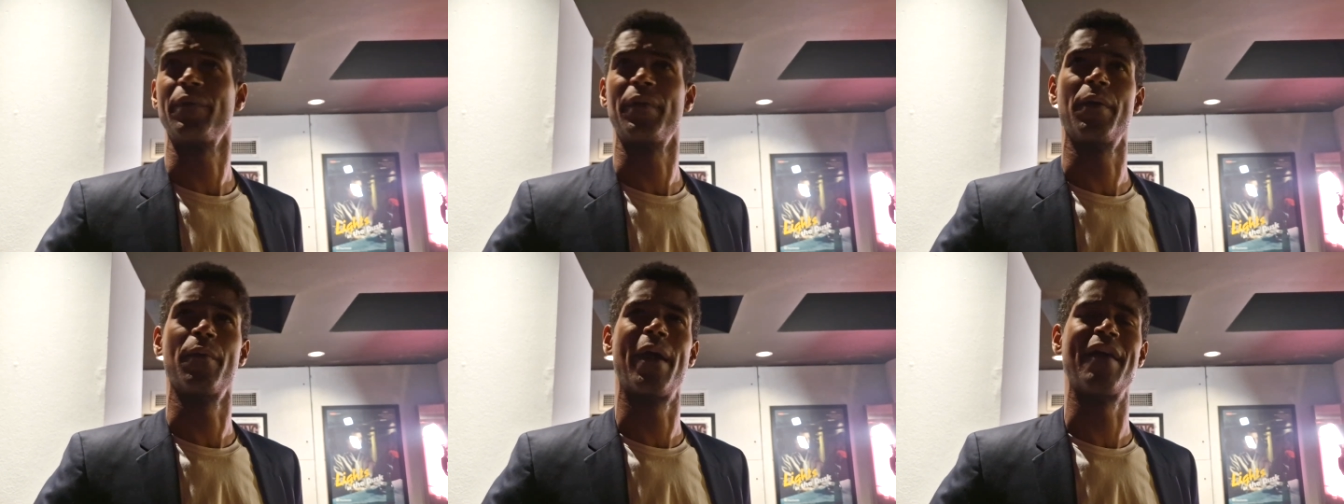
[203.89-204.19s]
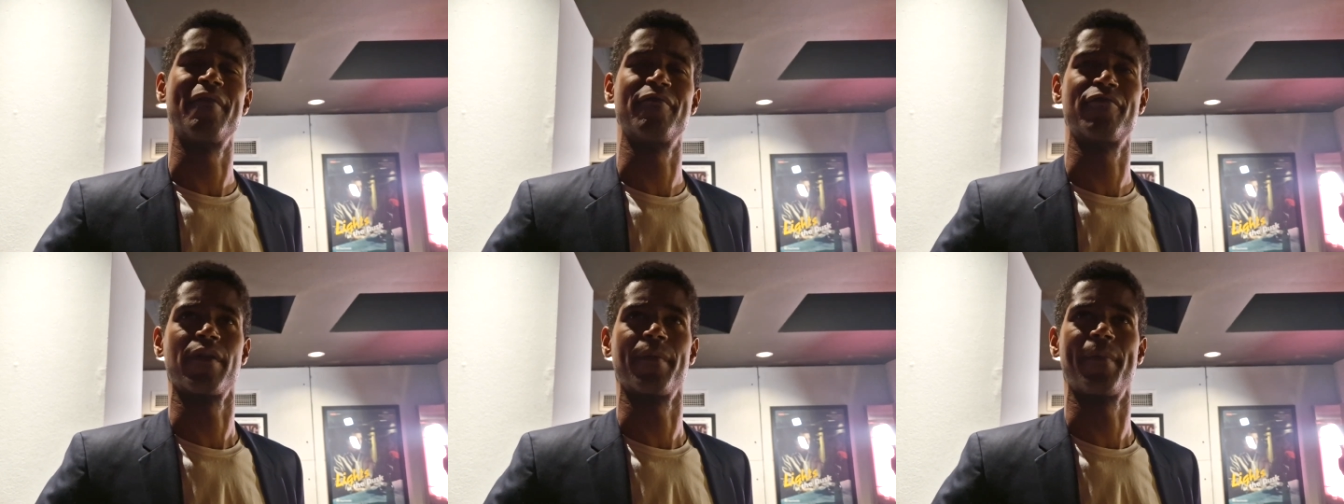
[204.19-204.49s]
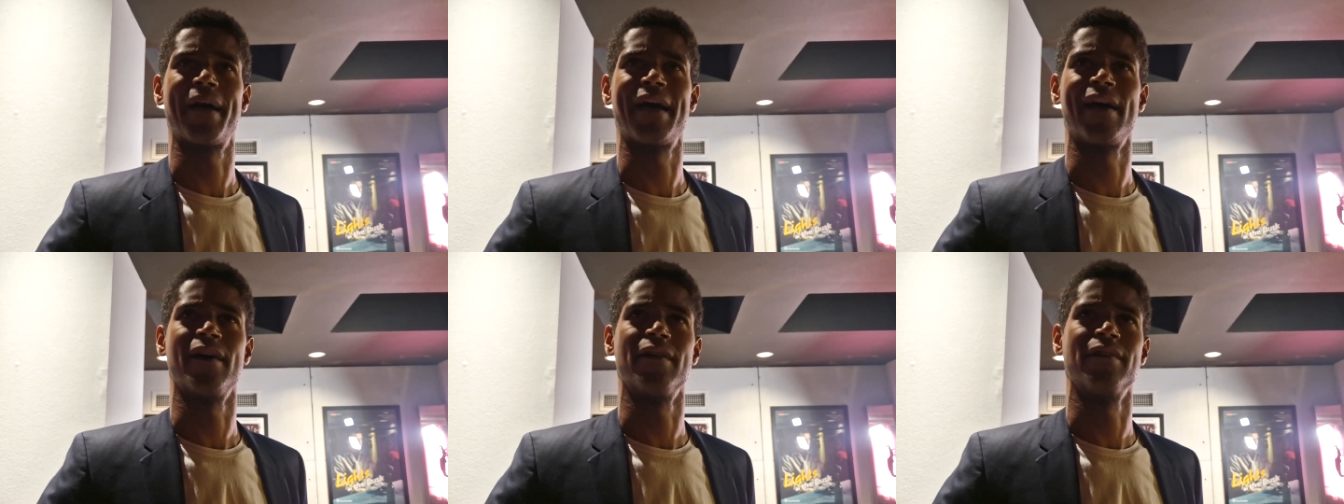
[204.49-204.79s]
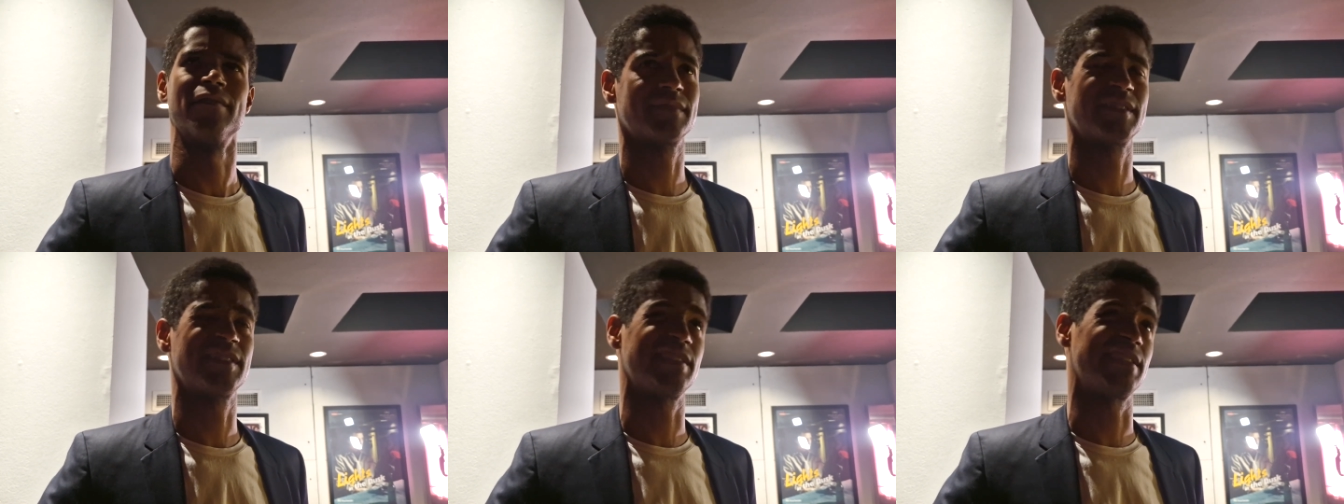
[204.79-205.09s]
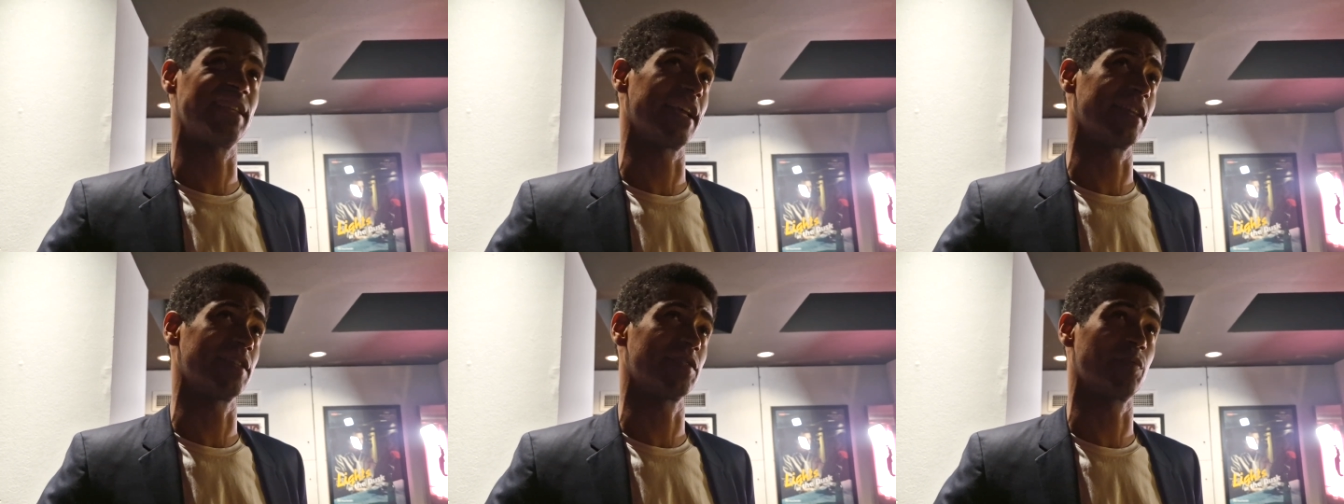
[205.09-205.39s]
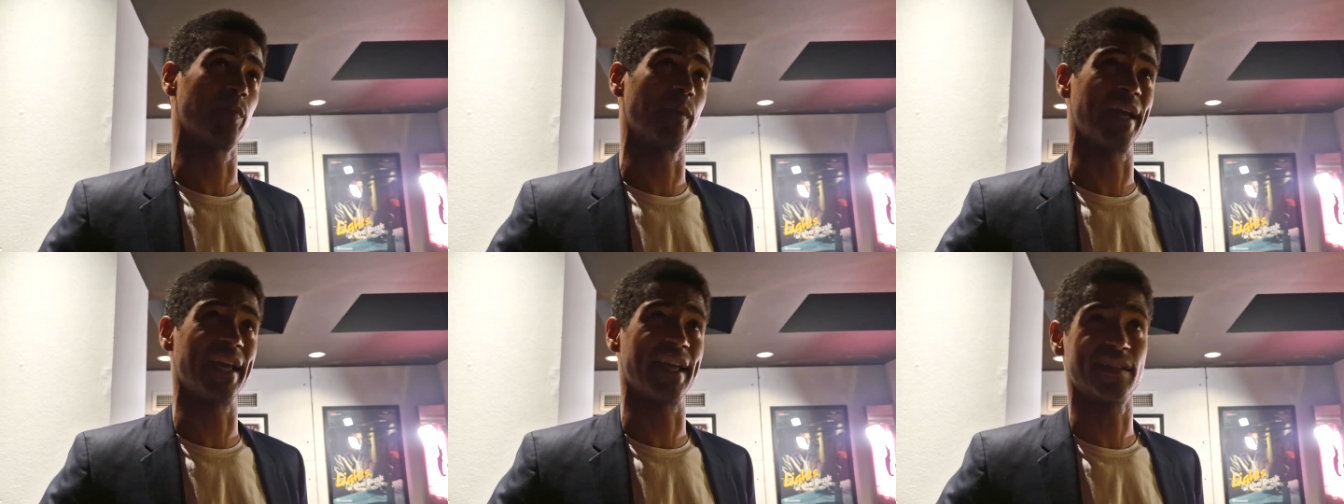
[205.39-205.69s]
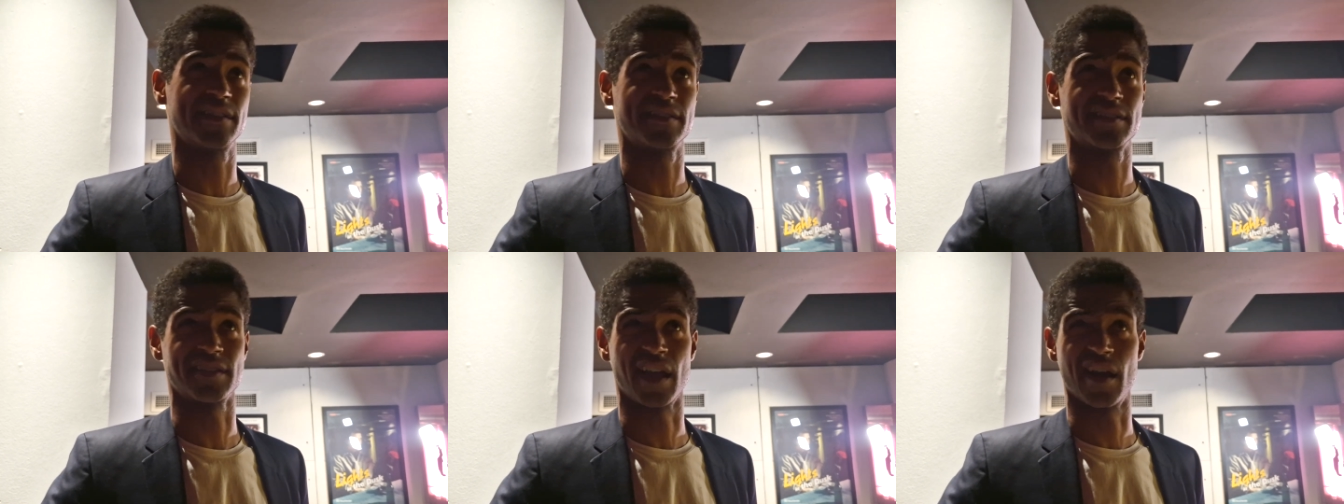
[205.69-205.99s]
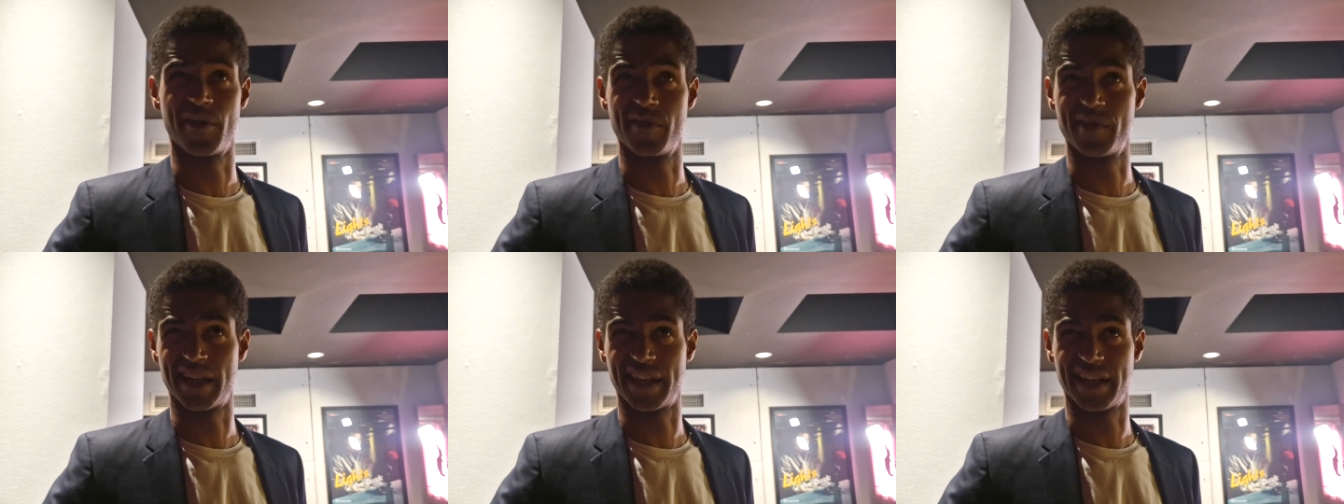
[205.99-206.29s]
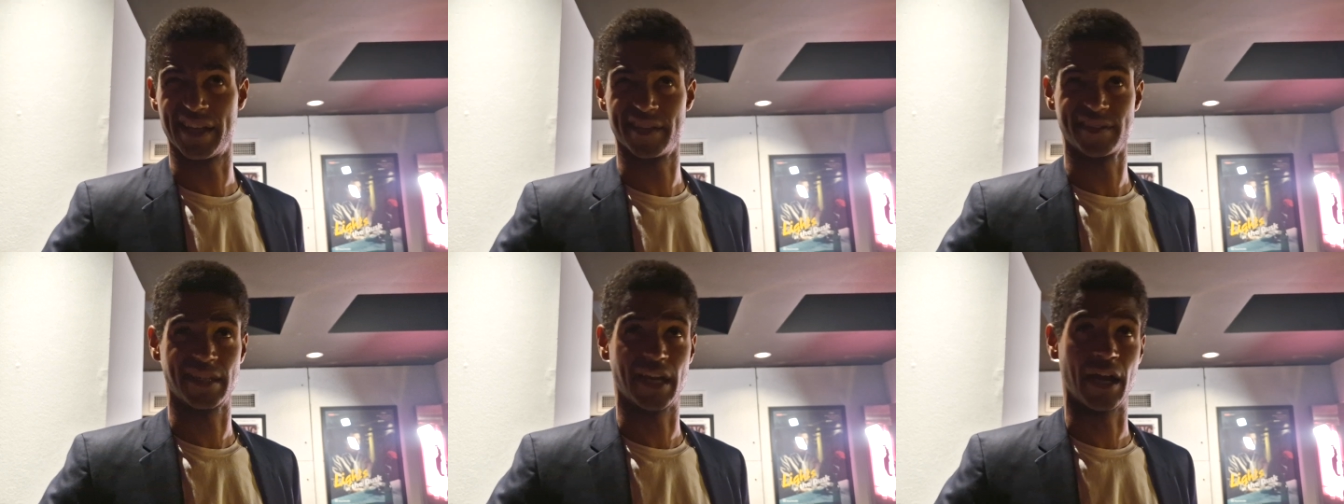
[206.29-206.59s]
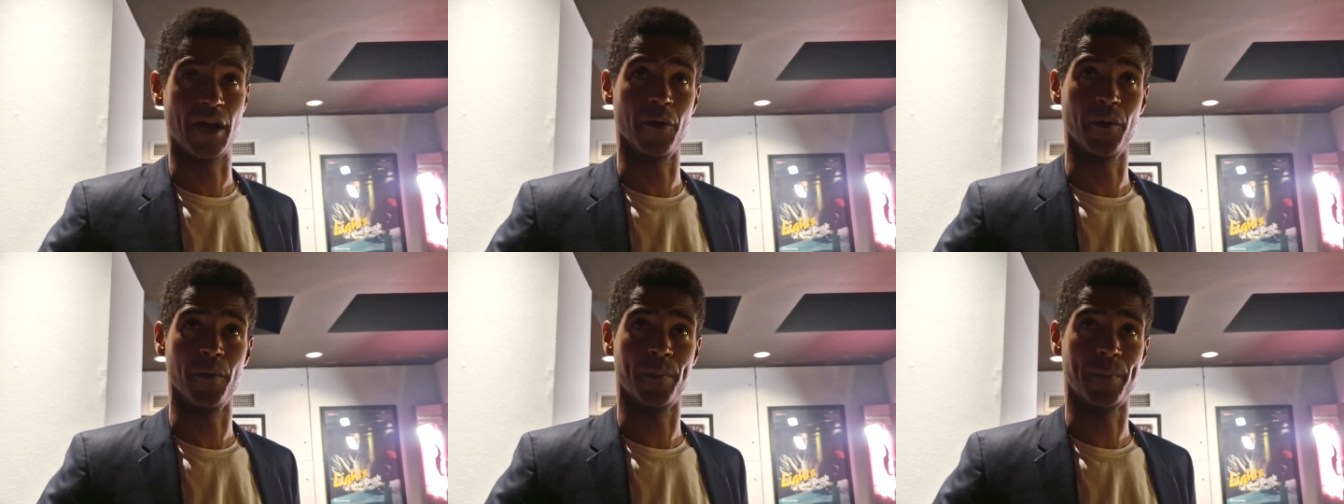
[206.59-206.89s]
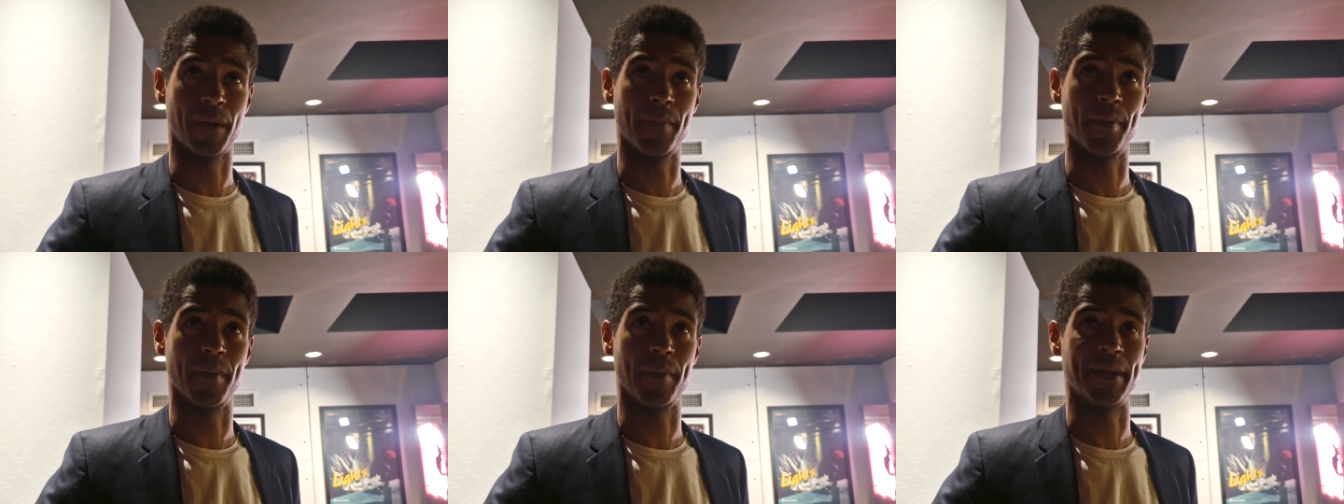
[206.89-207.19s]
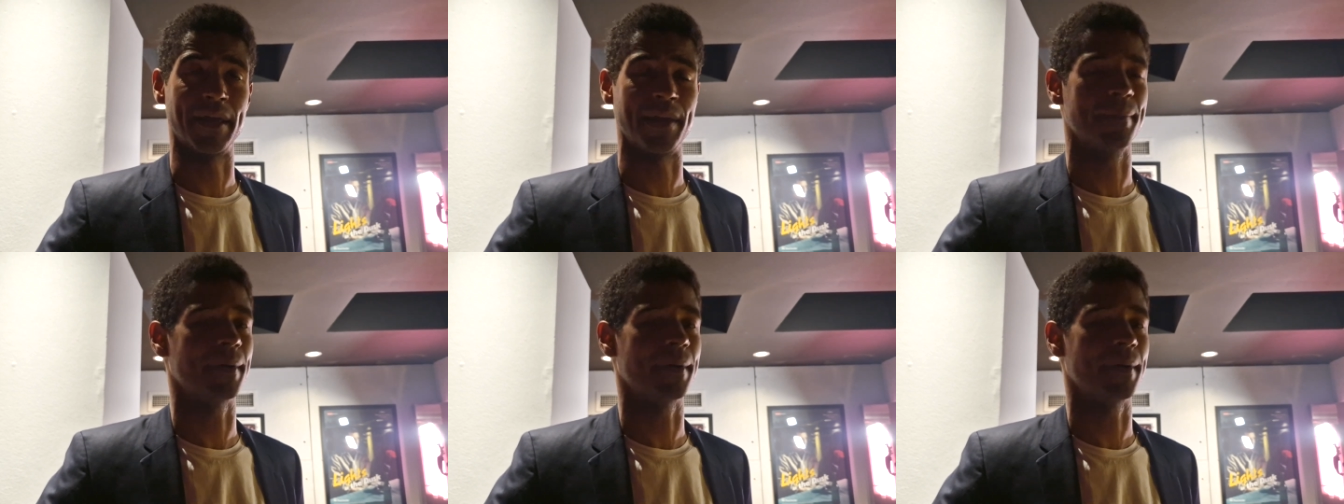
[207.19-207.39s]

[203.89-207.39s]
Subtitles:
we ran for about 6 weeks only in total, probably.